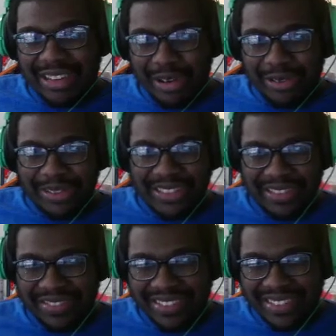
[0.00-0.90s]
do that.
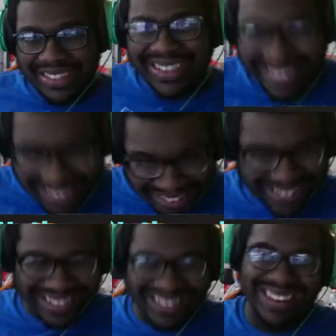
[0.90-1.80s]

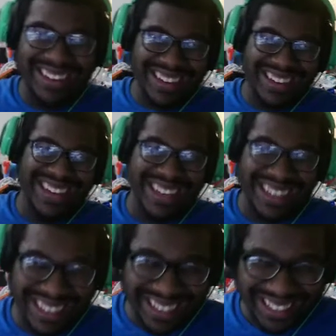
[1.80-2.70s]
Well, she can do
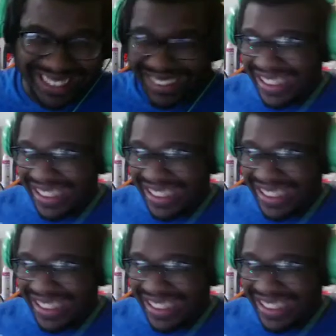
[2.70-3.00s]
that.